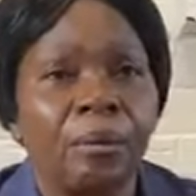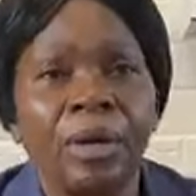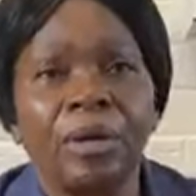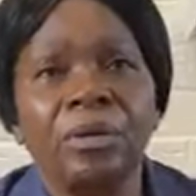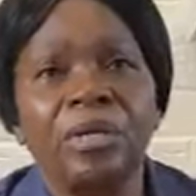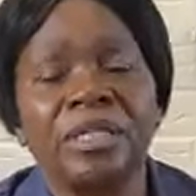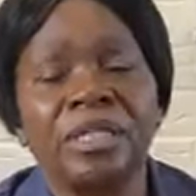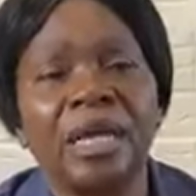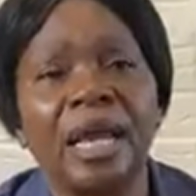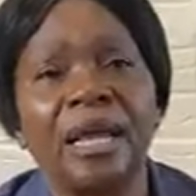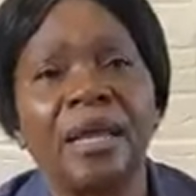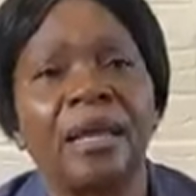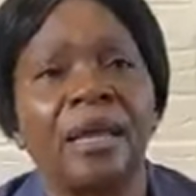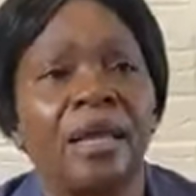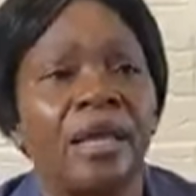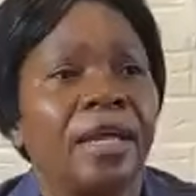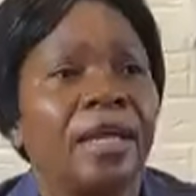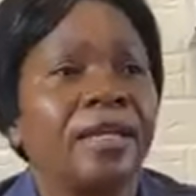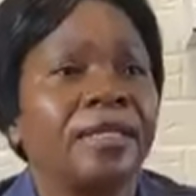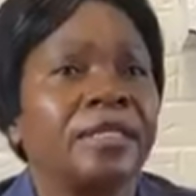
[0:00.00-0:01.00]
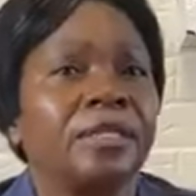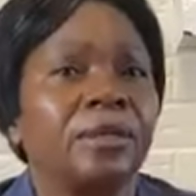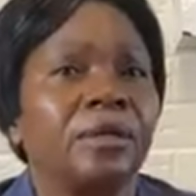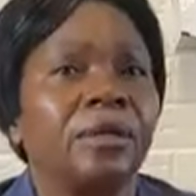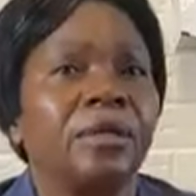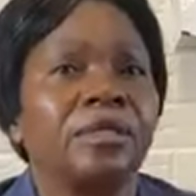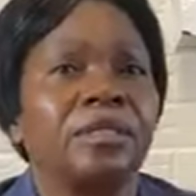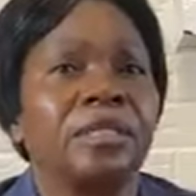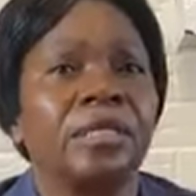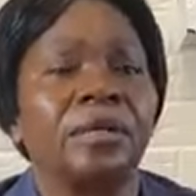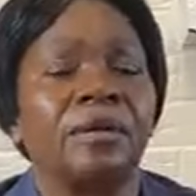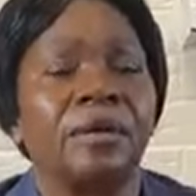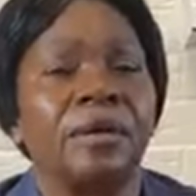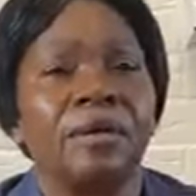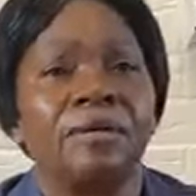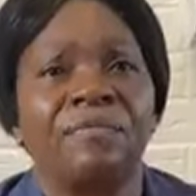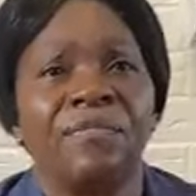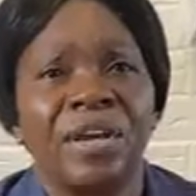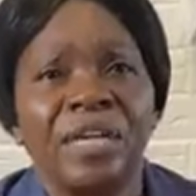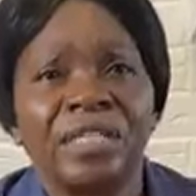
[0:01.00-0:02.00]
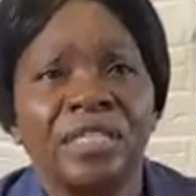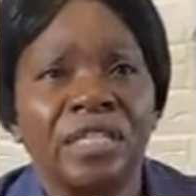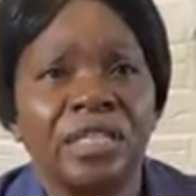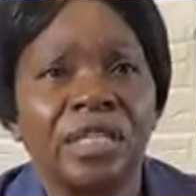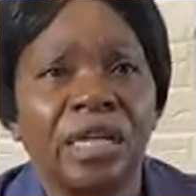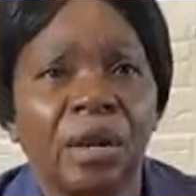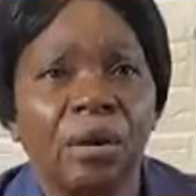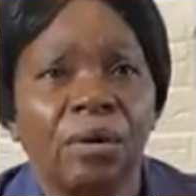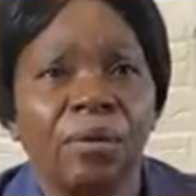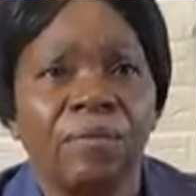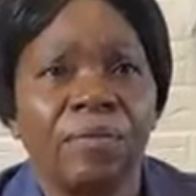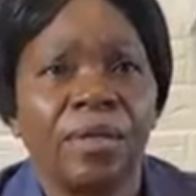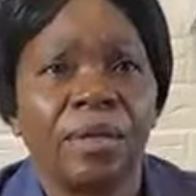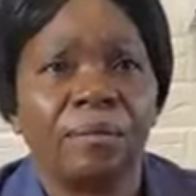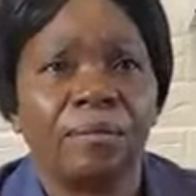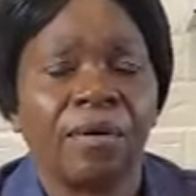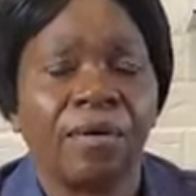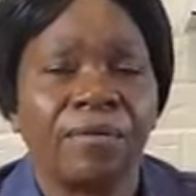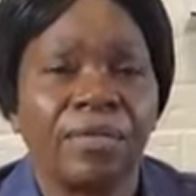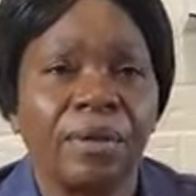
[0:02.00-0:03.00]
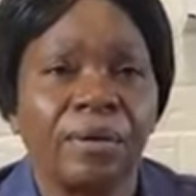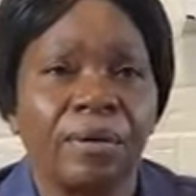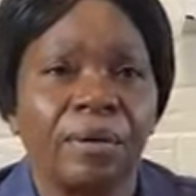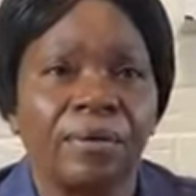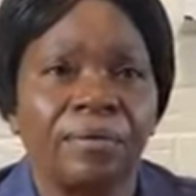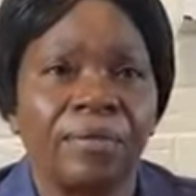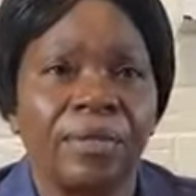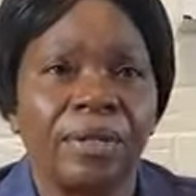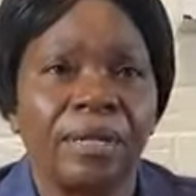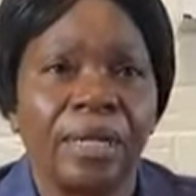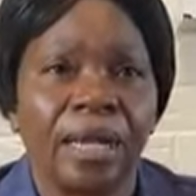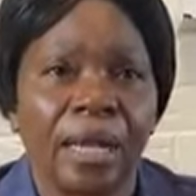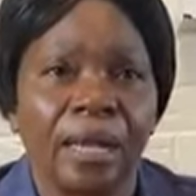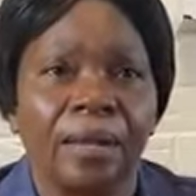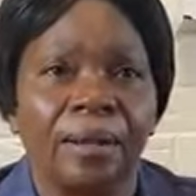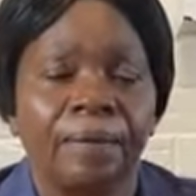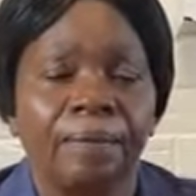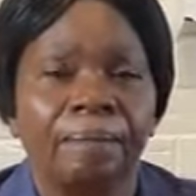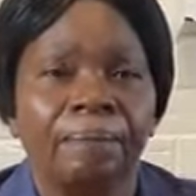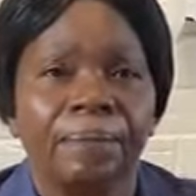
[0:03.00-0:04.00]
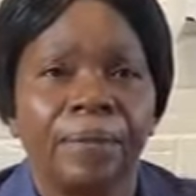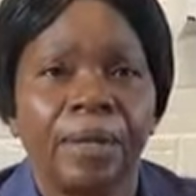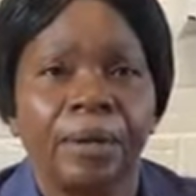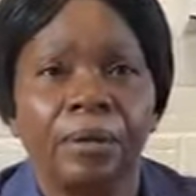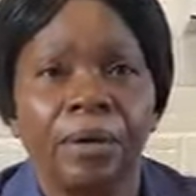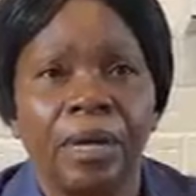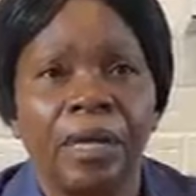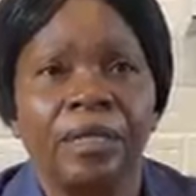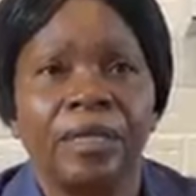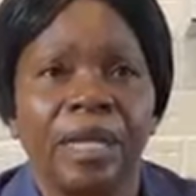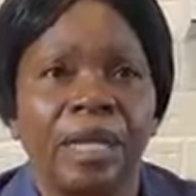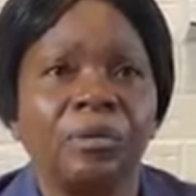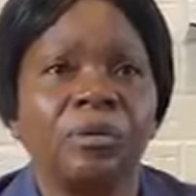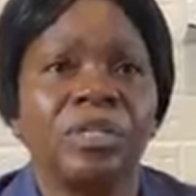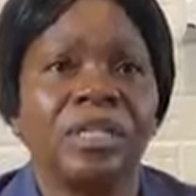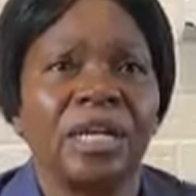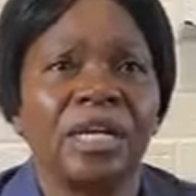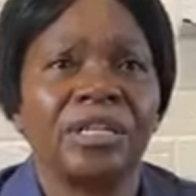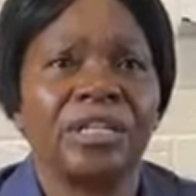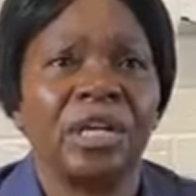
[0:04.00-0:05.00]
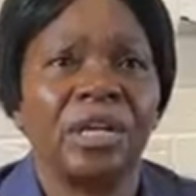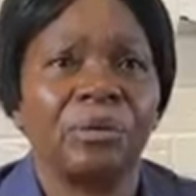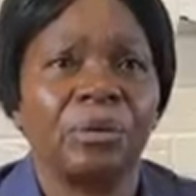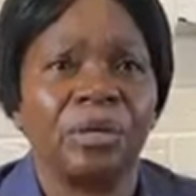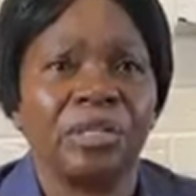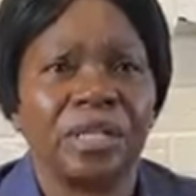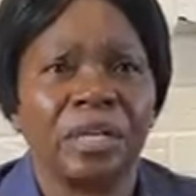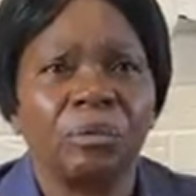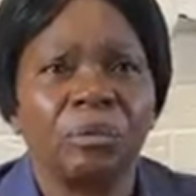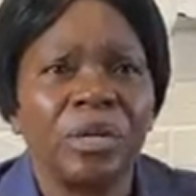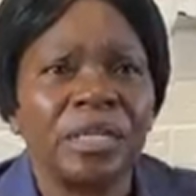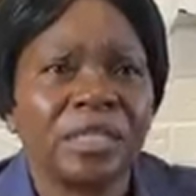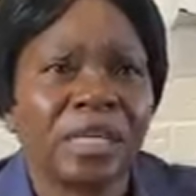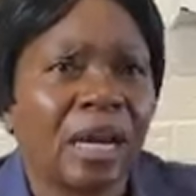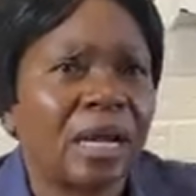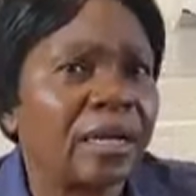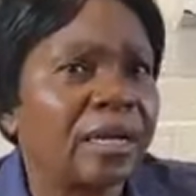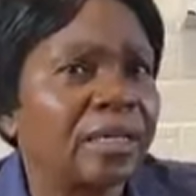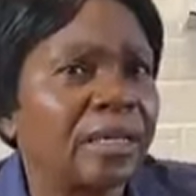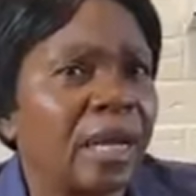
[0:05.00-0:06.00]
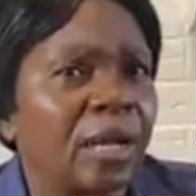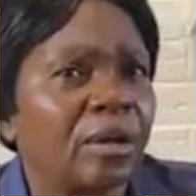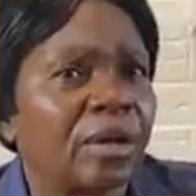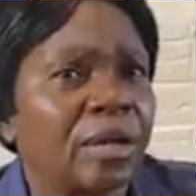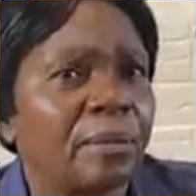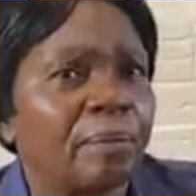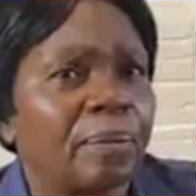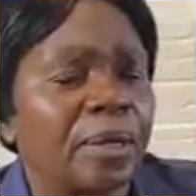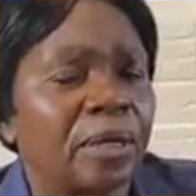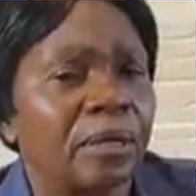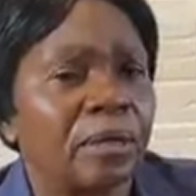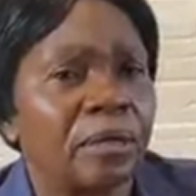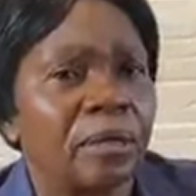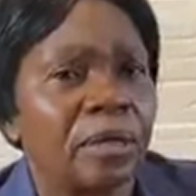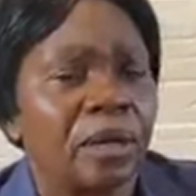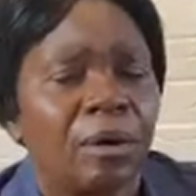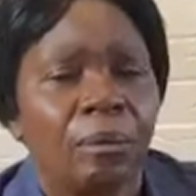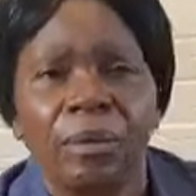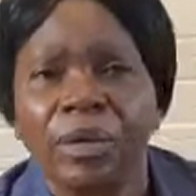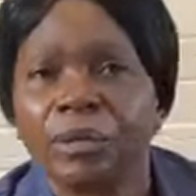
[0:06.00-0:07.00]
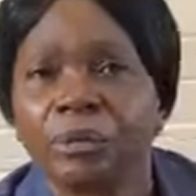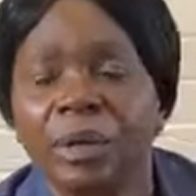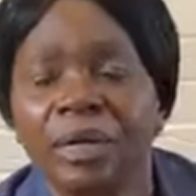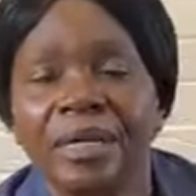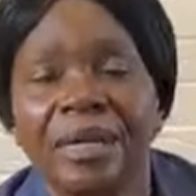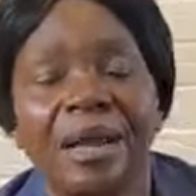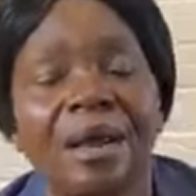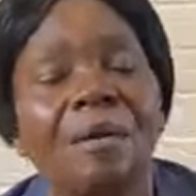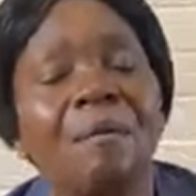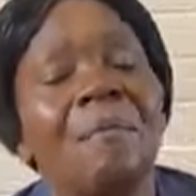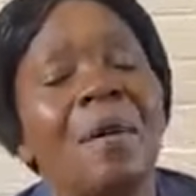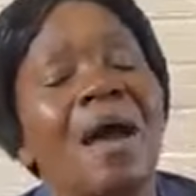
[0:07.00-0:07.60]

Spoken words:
When you say it's the first day of the year, and then you say January, say, which calendar are you keeping? Which one?